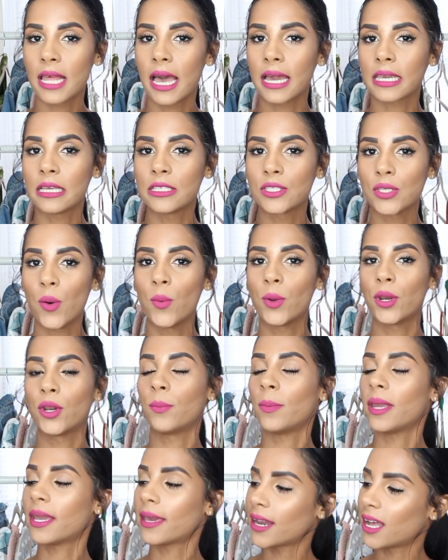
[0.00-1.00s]
lacking, so I wanted
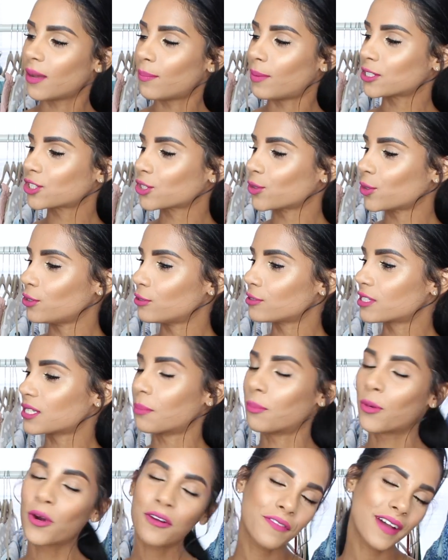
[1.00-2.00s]
to make it up by showing you some
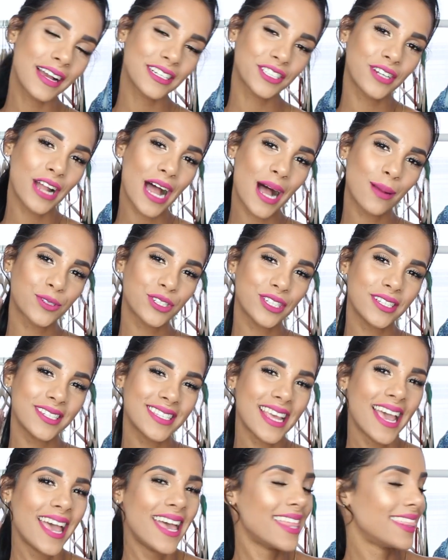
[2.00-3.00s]
more fashion
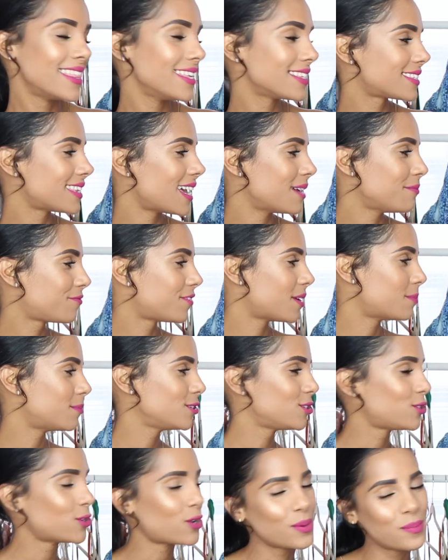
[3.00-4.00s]
options, this time from
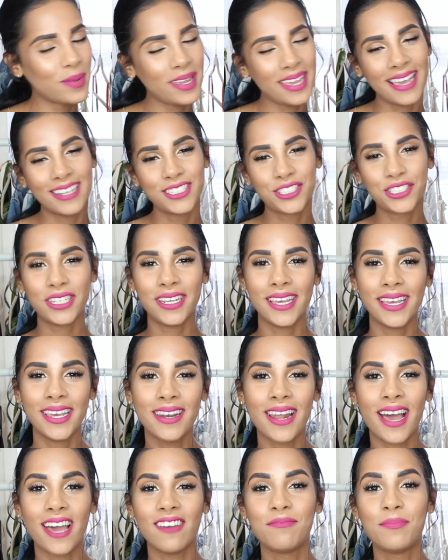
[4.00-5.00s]
Adore Me and
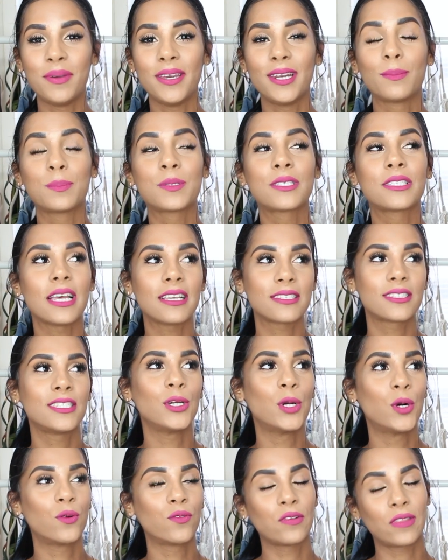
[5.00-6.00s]
Shein. I've been
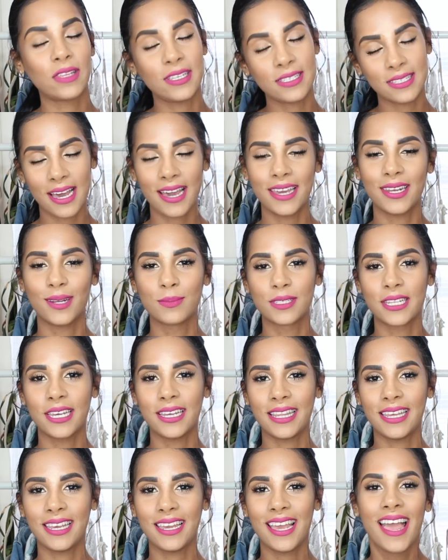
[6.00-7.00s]
obsessing over these items
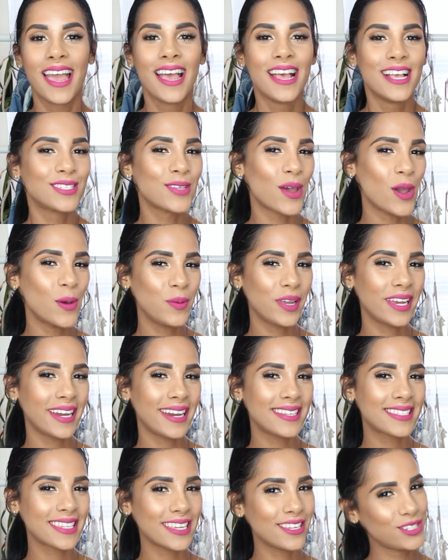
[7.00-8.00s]
lately, so I hope you
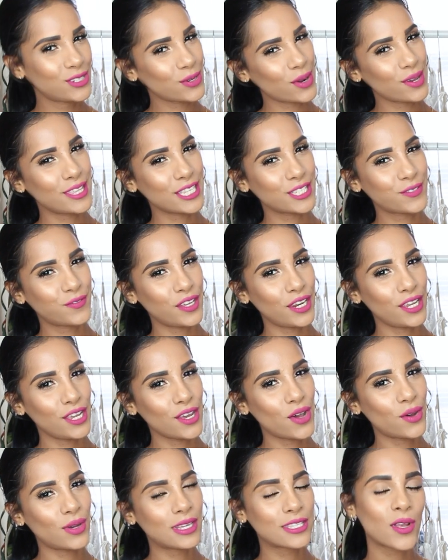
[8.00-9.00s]
guys enjoyed this
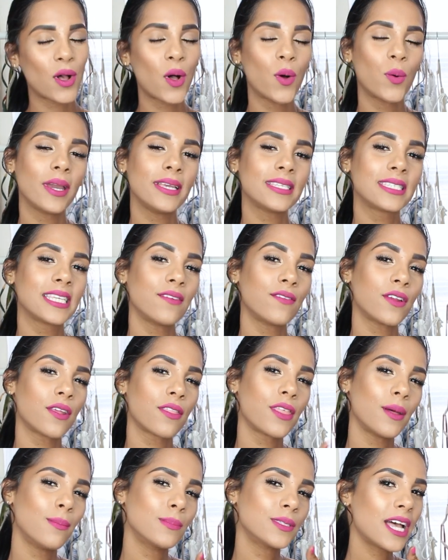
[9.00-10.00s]
video. As always, give it a
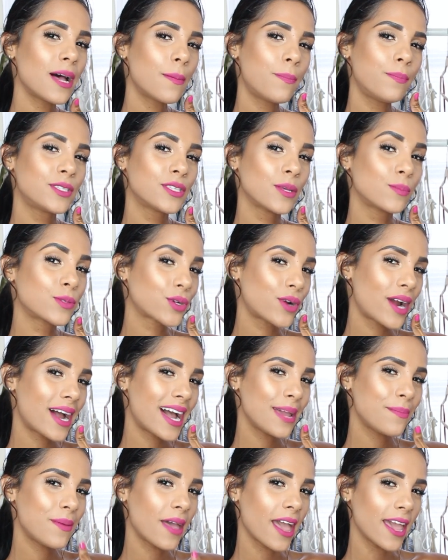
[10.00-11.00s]
thumbs up,
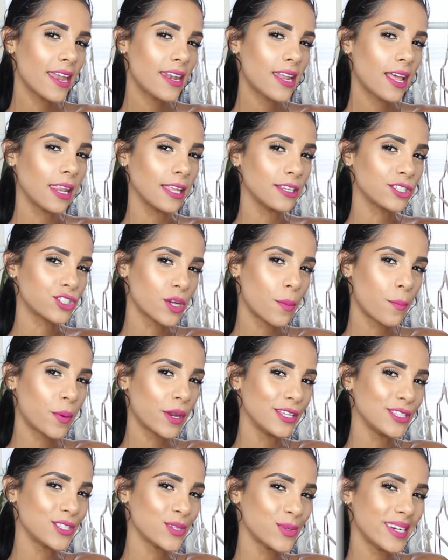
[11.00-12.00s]
subscribe, and let's jump right
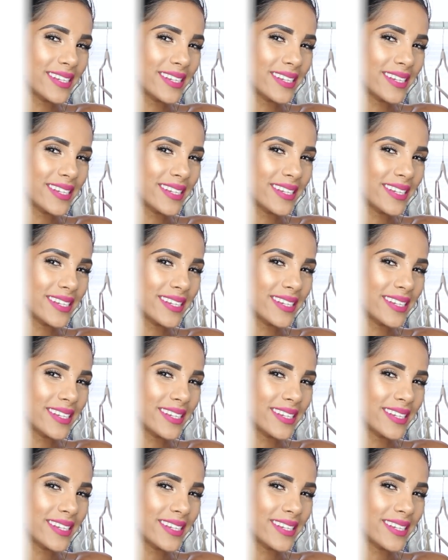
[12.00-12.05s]
into